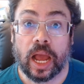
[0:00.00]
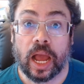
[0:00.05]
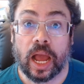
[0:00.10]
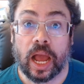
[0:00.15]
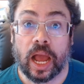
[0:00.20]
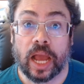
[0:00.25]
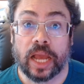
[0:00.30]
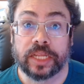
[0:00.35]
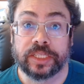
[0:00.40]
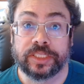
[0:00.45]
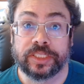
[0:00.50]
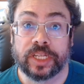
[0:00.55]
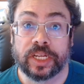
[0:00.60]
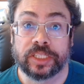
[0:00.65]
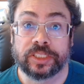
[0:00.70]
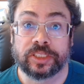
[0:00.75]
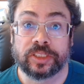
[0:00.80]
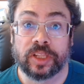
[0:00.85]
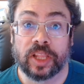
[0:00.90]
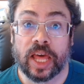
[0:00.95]
I
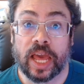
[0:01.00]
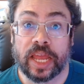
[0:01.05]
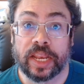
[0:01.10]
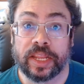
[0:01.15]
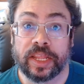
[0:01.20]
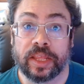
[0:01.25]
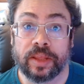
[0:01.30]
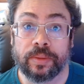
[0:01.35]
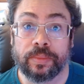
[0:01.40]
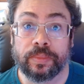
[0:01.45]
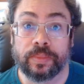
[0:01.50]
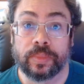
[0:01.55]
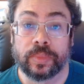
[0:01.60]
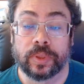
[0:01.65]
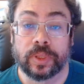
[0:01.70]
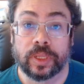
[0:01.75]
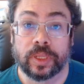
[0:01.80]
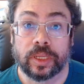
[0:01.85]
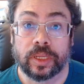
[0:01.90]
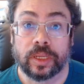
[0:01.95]
just let
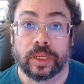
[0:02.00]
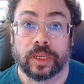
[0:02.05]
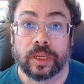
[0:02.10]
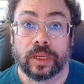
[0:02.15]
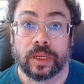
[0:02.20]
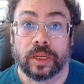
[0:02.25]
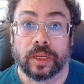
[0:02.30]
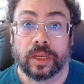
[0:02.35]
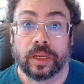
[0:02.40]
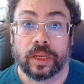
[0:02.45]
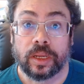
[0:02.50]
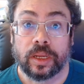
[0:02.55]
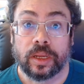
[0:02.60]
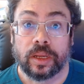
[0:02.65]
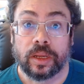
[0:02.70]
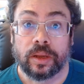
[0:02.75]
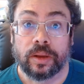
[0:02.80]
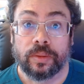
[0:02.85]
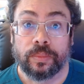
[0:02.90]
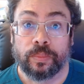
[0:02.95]
him
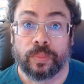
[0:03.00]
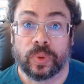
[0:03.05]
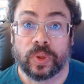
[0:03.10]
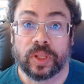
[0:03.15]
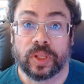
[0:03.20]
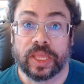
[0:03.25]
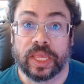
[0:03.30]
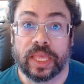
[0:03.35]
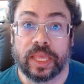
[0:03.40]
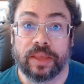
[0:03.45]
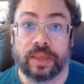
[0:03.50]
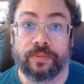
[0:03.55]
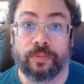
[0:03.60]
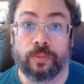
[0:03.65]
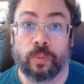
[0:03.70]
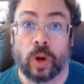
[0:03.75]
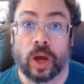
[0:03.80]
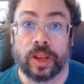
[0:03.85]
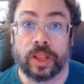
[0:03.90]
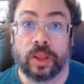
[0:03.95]
believe
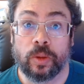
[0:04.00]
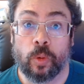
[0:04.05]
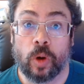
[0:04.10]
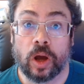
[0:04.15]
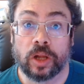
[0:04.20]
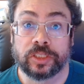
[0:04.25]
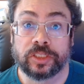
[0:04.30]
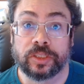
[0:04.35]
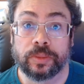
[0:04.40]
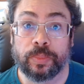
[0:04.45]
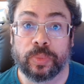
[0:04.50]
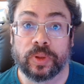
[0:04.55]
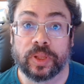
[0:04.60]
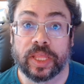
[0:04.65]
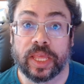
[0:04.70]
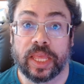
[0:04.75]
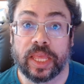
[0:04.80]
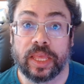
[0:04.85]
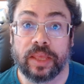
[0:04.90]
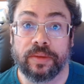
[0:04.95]
what he wants to
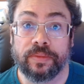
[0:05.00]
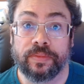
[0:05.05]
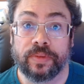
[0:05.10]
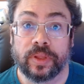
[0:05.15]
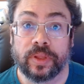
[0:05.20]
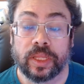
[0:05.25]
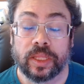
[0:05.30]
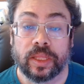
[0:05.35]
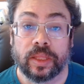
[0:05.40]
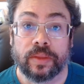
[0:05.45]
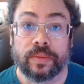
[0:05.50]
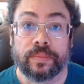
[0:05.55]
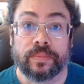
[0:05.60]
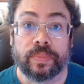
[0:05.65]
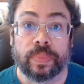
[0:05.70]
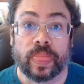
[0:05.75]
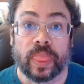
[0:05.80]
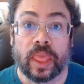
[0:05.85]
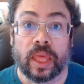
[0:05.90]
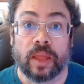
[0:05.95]
believe.
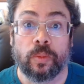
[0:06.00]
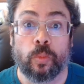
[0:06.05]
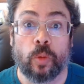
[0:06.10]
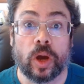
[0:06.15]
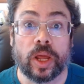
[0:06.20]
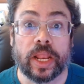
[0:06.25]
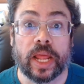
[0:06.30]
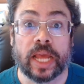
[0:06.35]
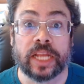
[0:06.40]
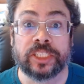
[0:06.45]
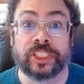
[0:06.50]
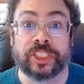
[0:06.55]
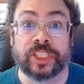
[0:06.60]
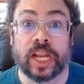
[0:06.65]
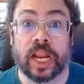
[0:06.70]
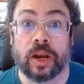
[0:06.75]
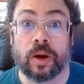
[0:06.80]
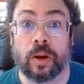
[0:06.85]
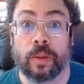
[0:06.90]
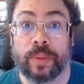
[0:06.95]
And what I
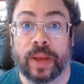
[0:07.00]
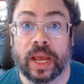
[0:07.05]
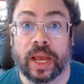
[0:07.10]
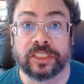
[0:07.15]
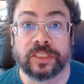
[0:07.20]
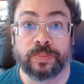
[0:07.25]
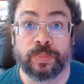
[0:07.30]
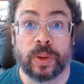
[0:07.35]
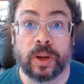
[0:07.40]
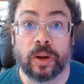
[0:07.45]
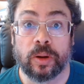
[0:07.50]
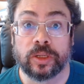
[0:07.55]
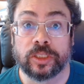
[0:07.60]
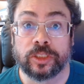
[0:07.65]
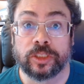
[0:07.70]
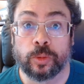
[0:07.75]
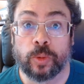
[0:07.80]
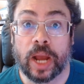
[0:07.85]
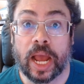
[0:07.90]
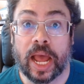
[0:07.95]
share about
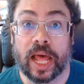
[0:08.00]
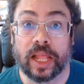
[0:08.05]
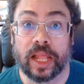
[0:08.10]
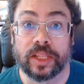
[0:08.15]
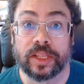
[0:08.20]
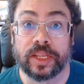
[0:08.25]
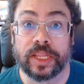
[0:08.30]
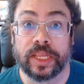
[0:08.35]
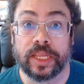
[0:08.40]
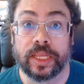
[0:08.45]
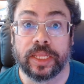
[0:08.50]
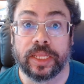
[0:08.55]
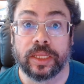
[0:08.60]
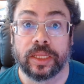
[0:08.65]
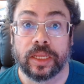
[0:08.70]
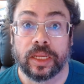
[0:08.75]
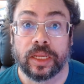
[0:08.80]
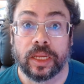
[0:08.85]
spirituality